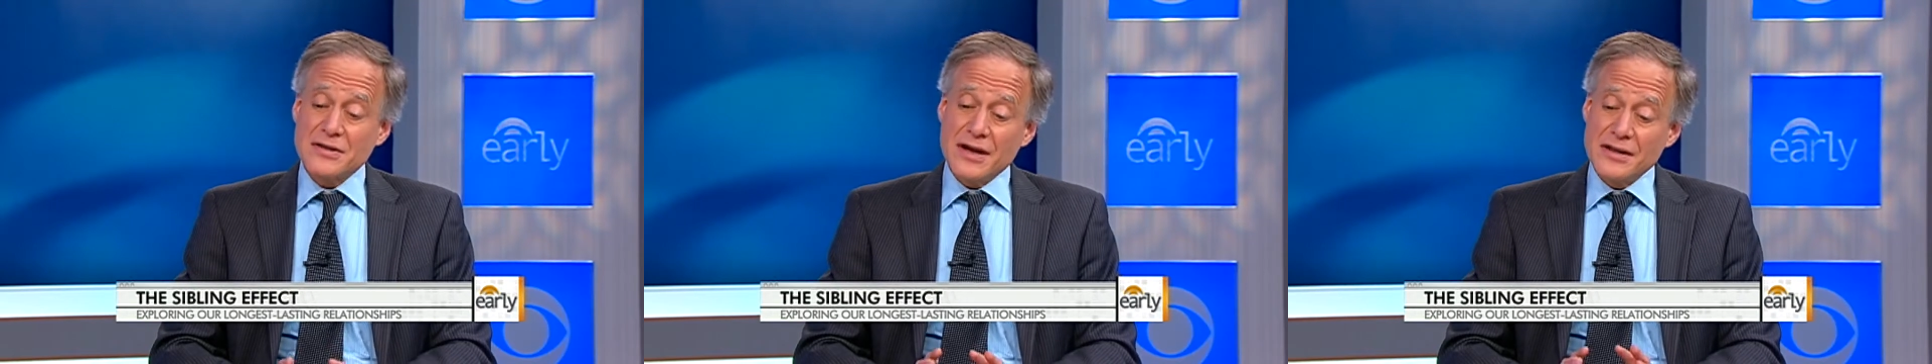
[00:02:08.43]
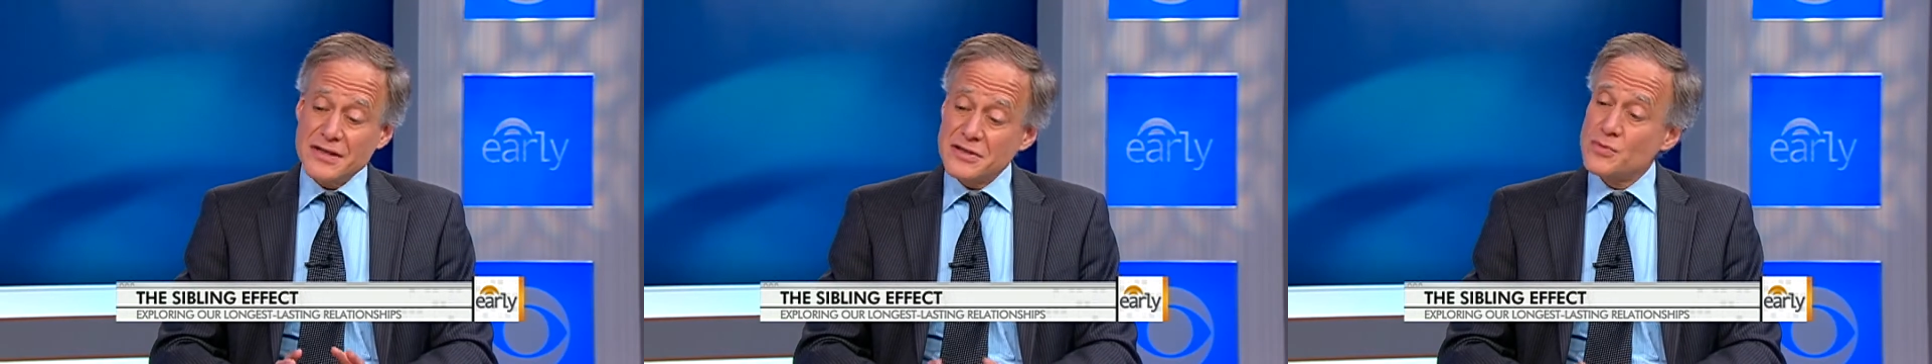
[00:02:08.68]

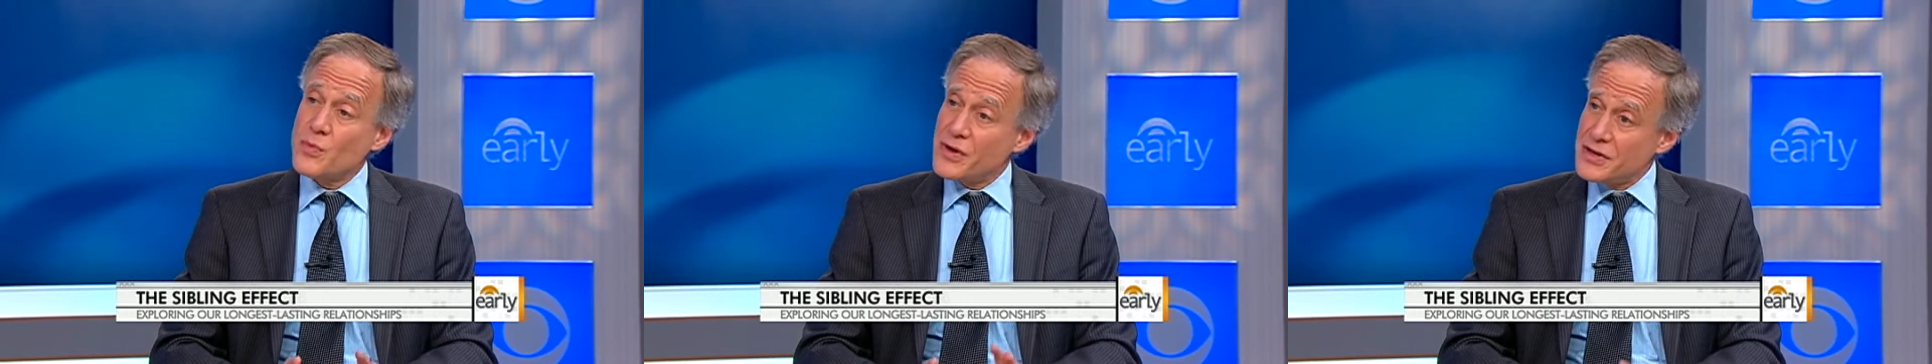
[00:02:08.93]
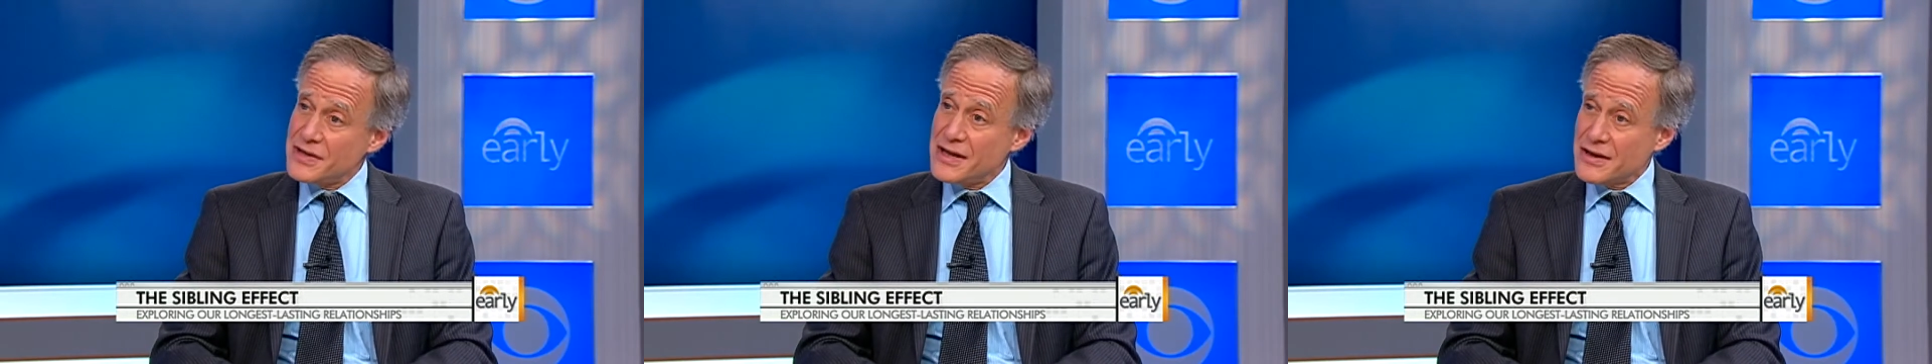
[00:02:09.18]
and this is
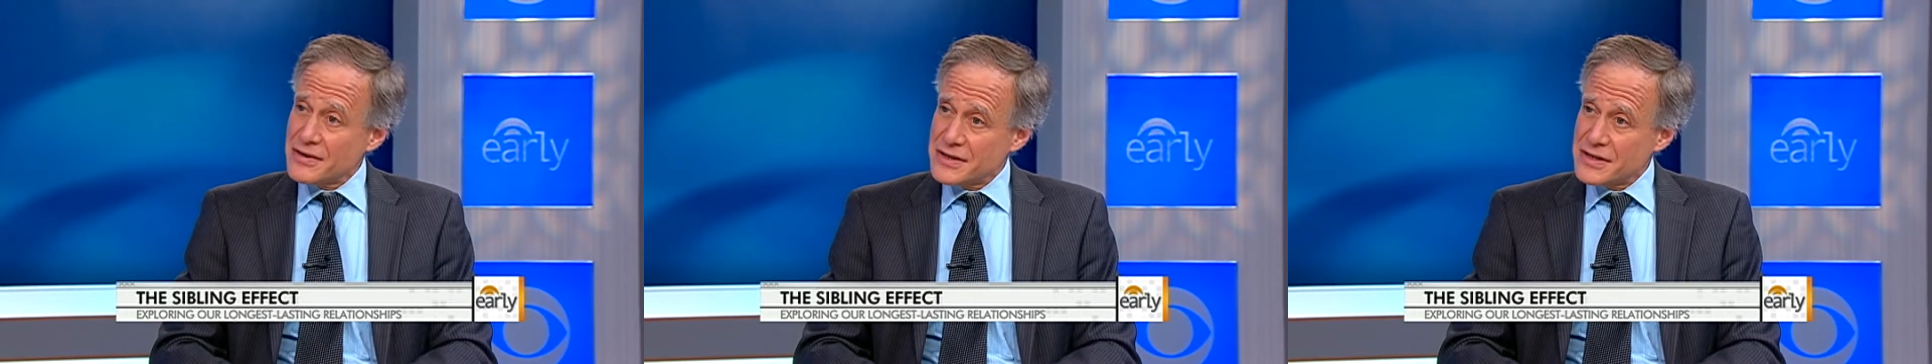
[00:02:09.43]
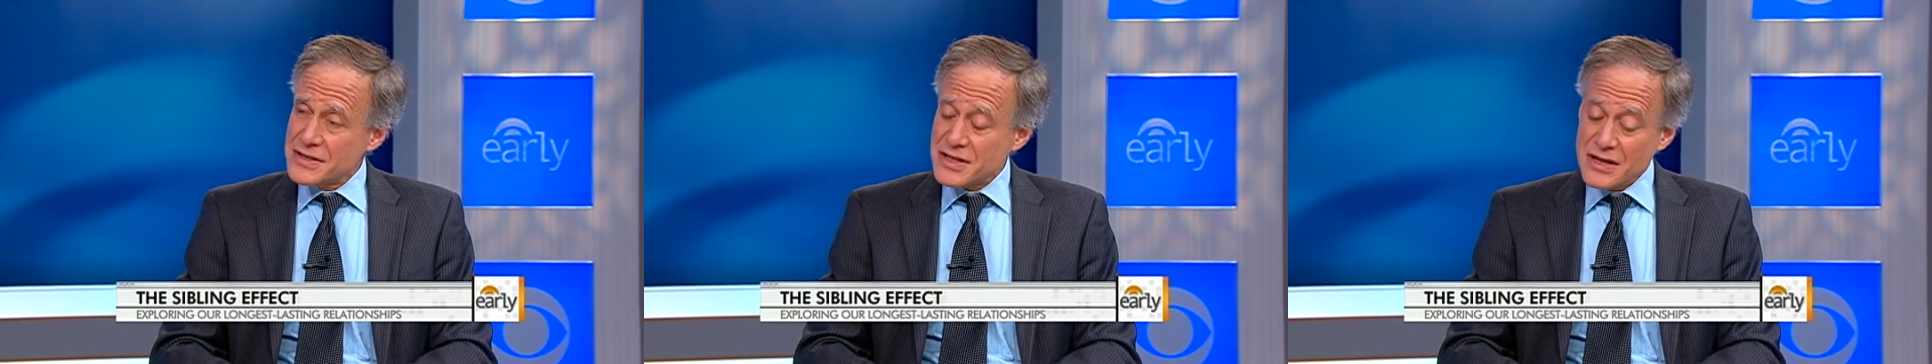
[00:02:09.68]
one of the
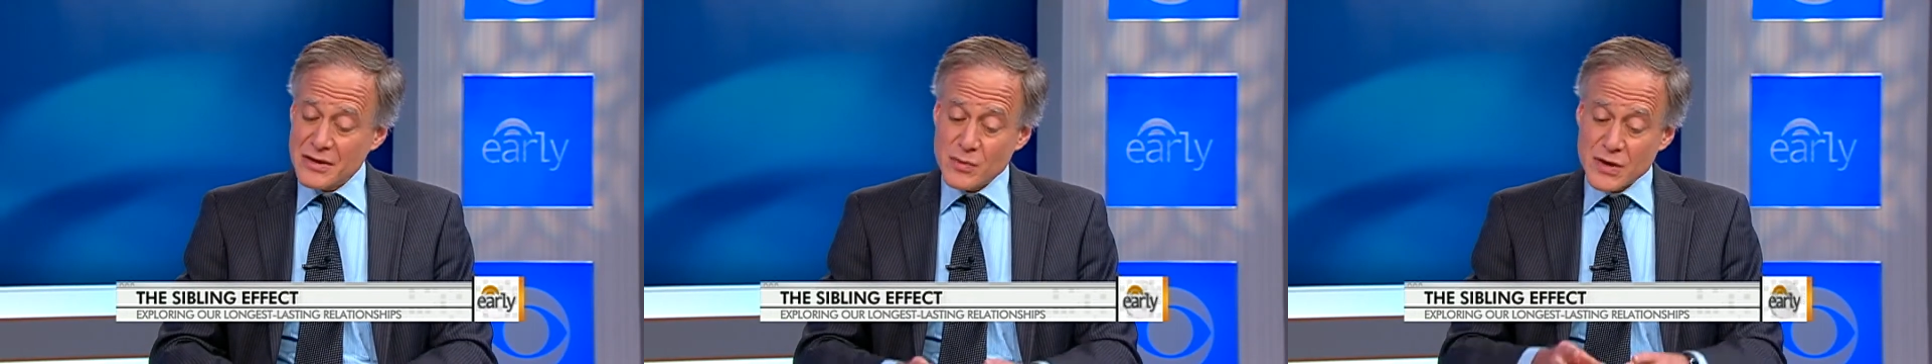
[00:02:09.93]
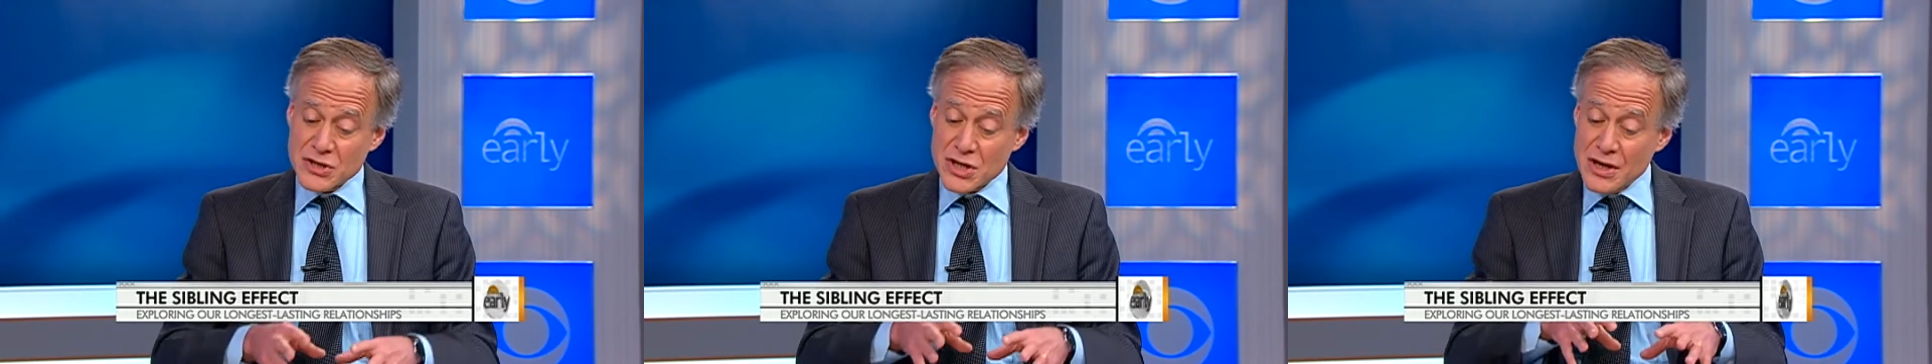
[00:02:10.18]
areas in
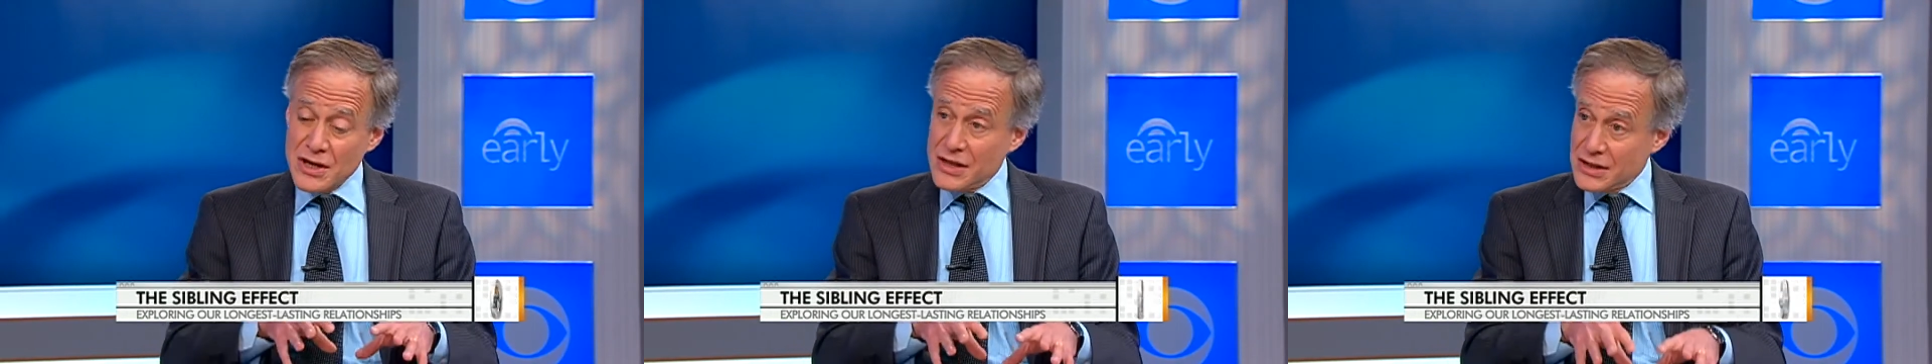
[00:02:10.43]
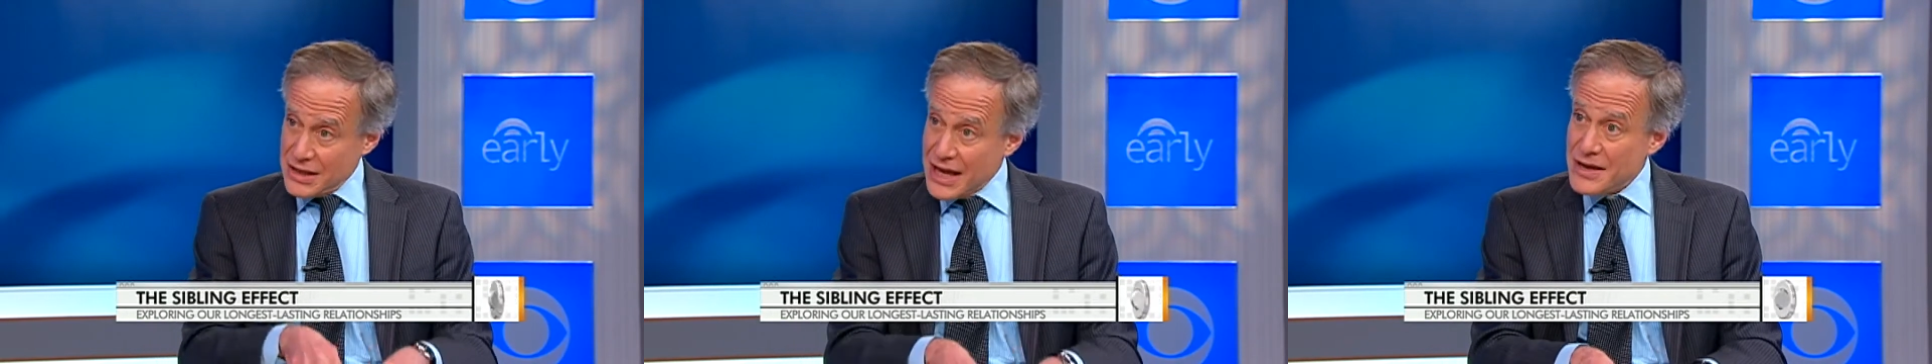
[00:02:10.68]
which
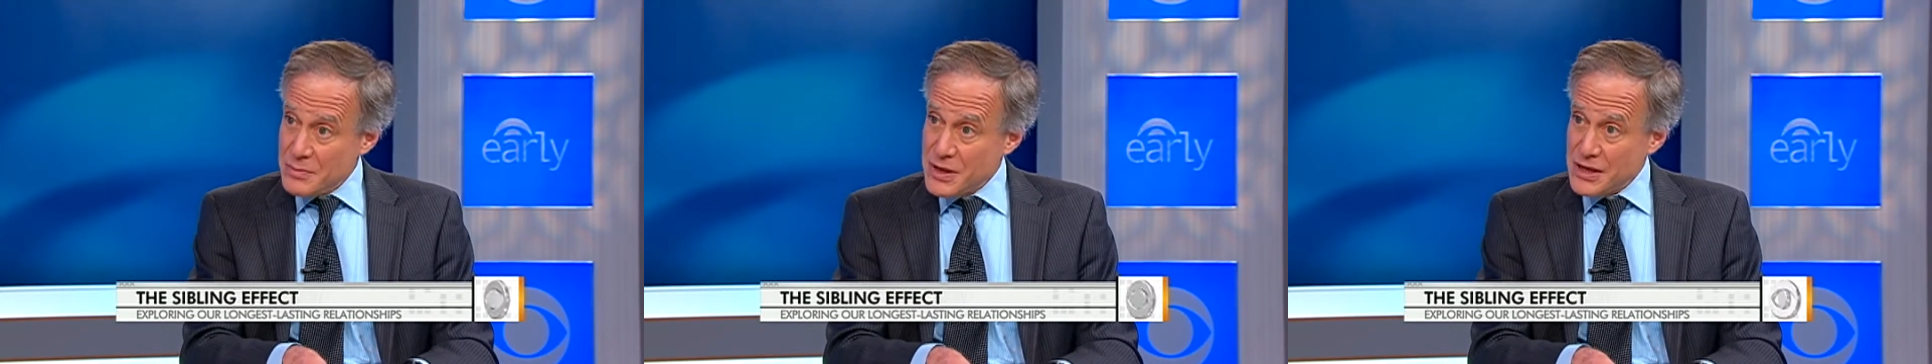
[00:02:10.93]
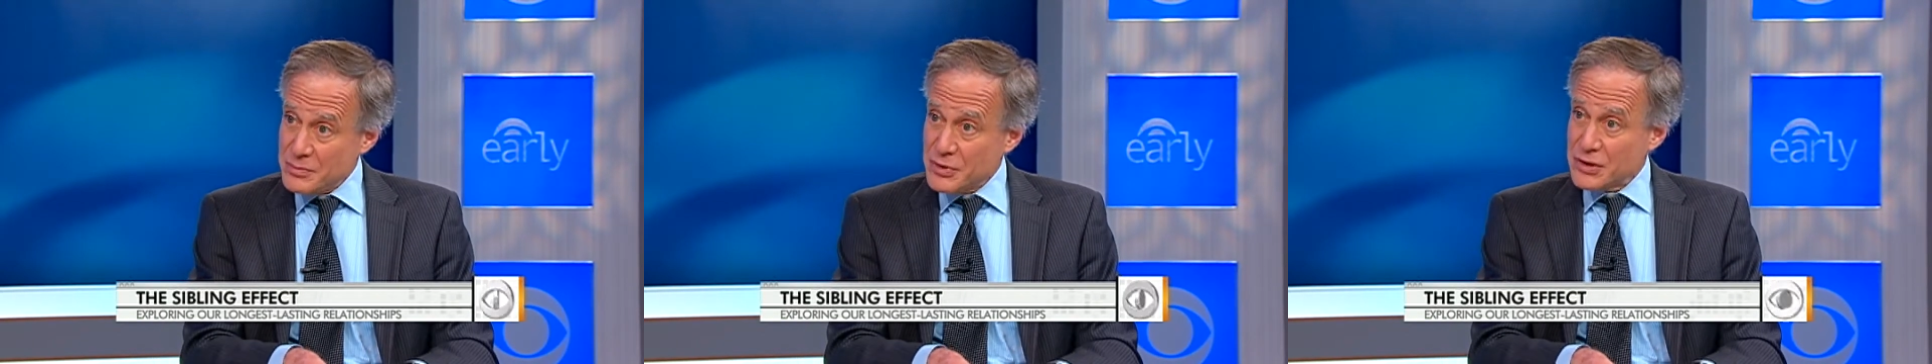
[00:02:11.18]
lay
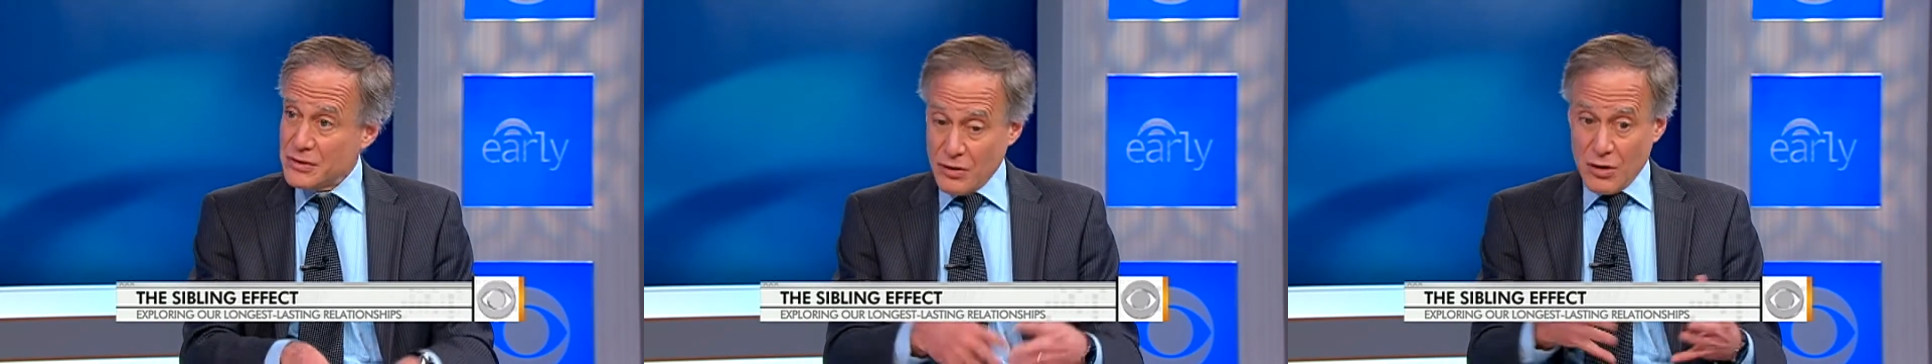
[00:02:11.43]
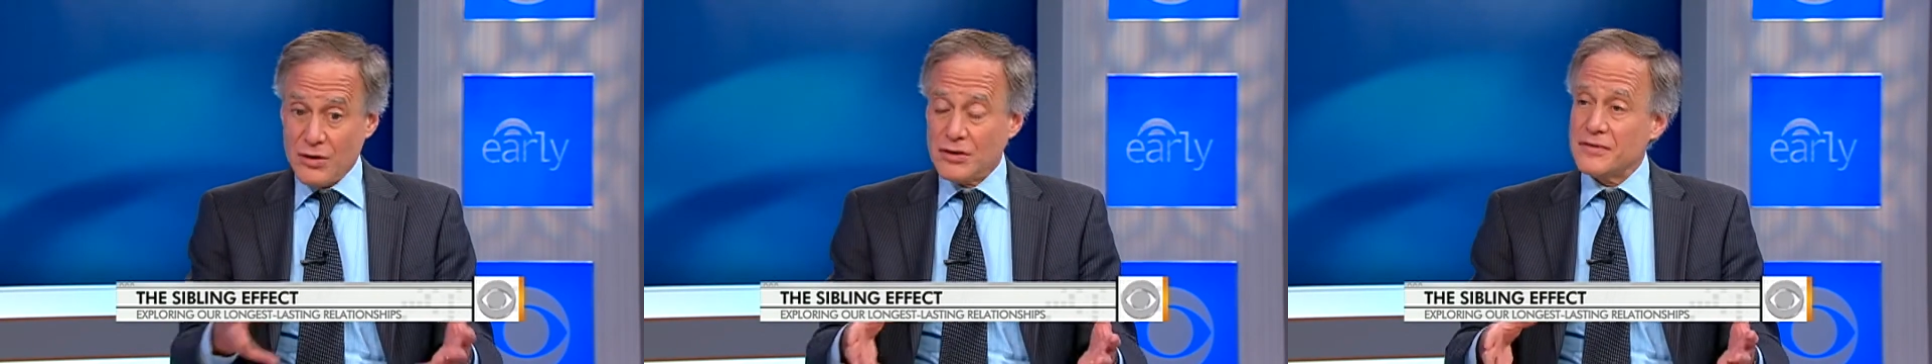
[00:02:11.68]
people,
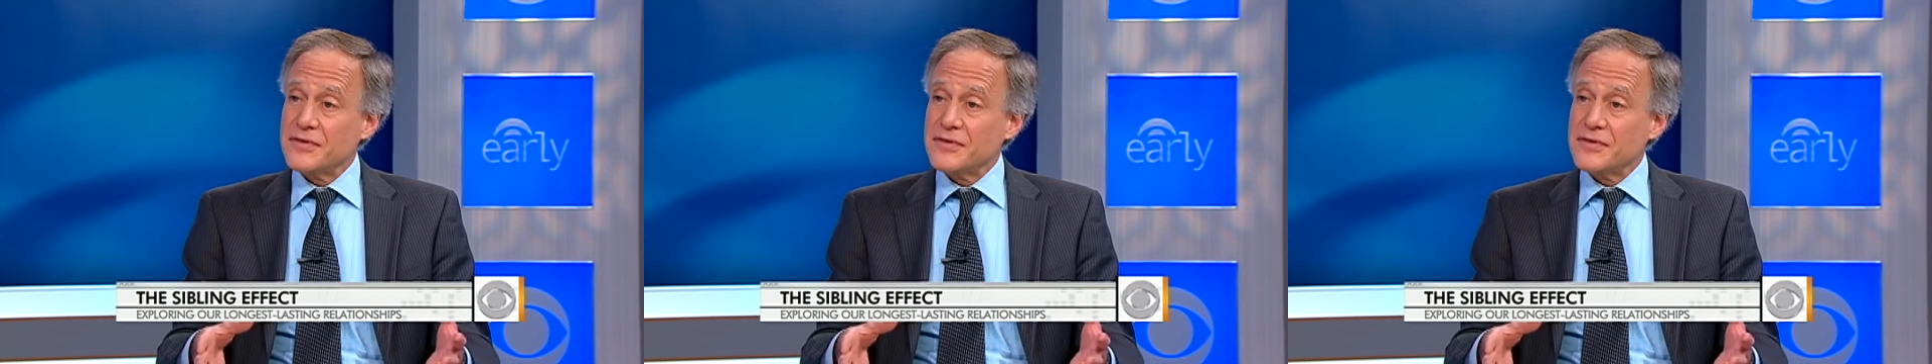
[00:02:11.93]
all of